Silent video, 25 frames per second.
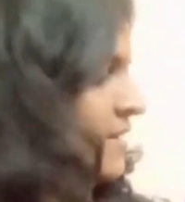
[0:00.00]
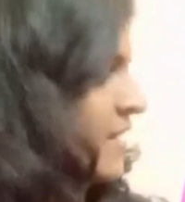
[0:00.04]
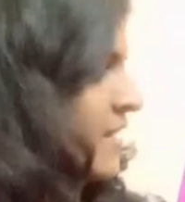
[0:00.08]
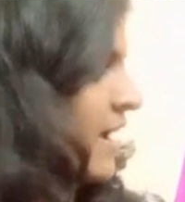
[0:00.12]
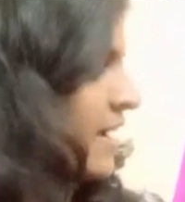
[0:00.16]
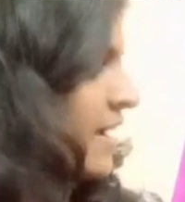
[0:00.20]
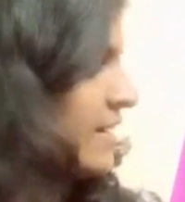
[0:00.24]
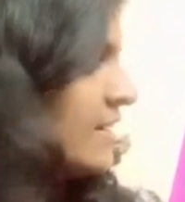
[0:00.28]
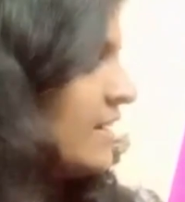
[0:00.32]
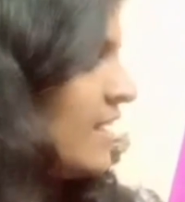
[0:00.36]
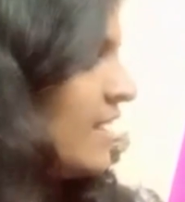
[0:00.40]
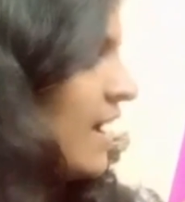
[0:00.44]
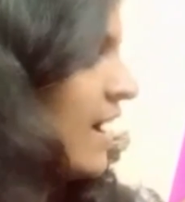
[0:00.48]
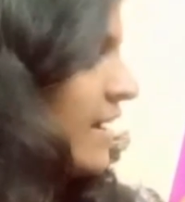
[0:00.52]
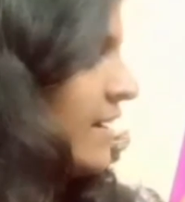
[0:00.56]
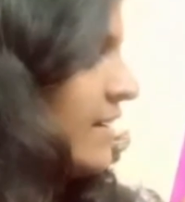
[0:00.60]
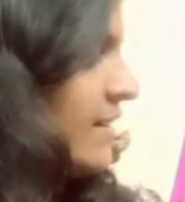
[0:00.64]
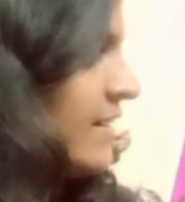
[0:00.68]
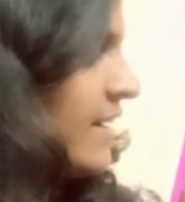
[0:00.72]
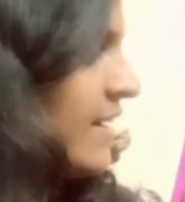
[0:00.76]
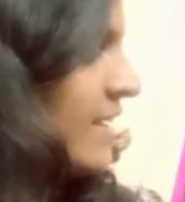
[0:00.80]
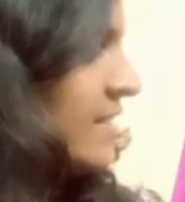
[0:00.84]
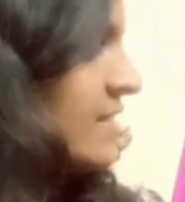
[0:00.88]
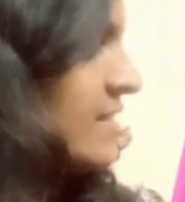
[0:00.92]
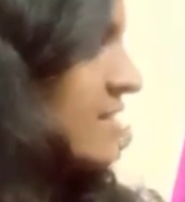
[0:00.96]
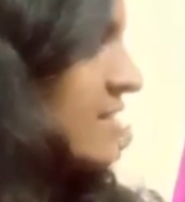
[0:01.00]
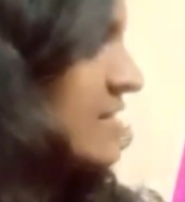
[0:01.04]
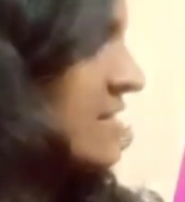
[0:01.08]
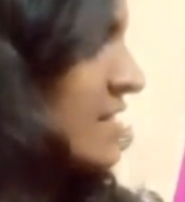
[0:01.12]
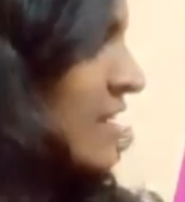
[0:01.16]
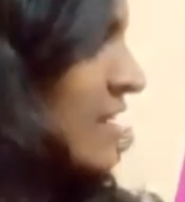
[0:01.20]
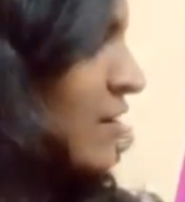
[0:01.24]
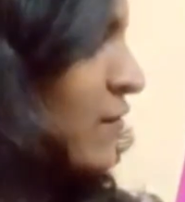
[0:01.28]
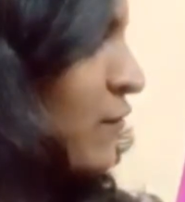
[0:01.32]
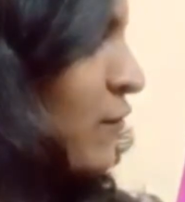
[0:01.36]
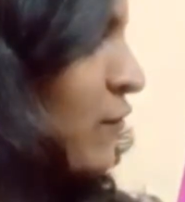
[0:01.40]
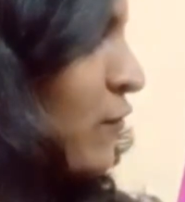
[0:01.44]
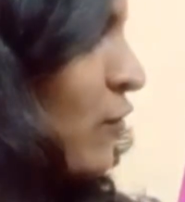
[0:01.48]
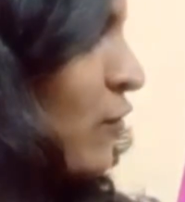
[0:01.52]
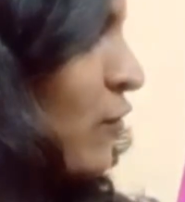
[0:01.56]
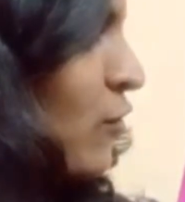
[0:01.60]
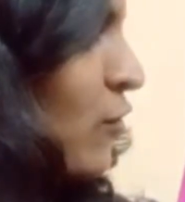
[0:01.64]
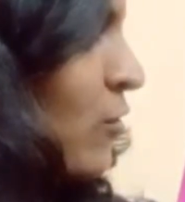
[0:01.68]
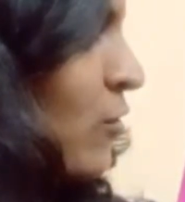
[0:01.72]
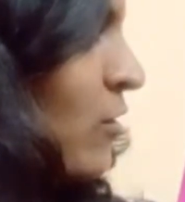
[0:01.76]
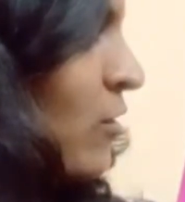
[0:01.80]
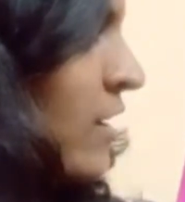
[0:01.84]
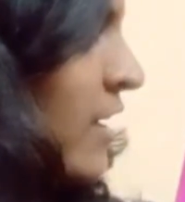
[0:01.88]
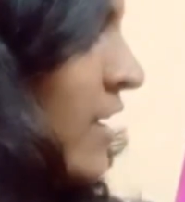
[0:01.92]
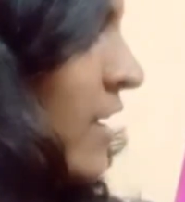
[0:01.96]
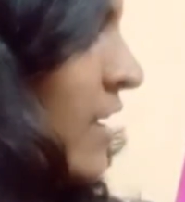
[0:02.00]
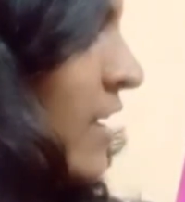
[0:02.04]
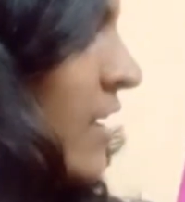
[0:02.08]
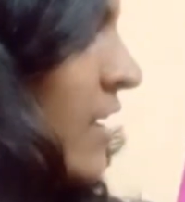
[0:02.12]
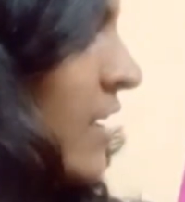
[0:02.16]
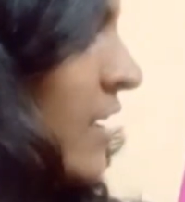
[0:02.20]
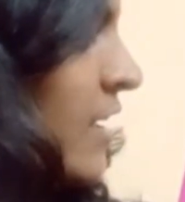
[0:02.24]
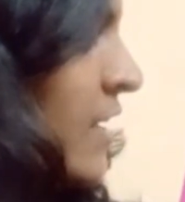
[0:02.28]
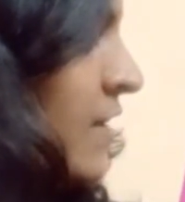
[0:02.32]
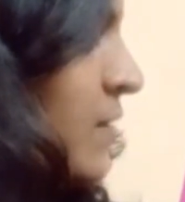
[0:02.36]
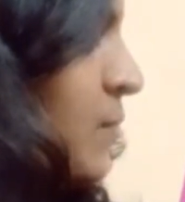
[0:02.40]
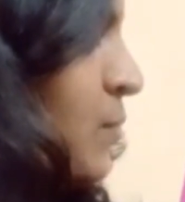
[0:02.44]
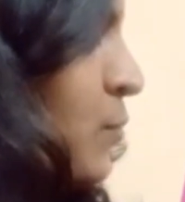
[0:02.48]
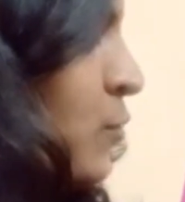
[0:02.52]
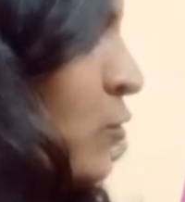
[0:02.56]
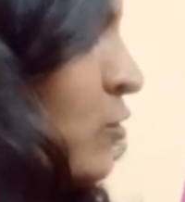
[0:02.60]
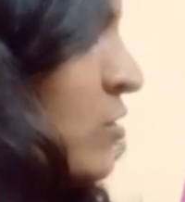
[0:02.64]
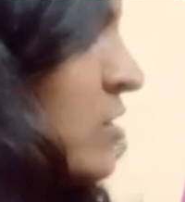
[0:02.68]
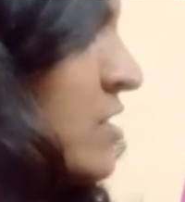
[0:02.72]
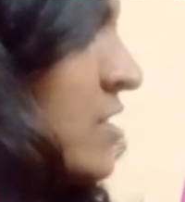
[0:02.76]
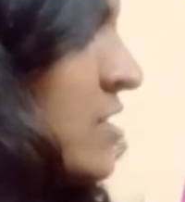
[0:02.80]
The undigested food is pushed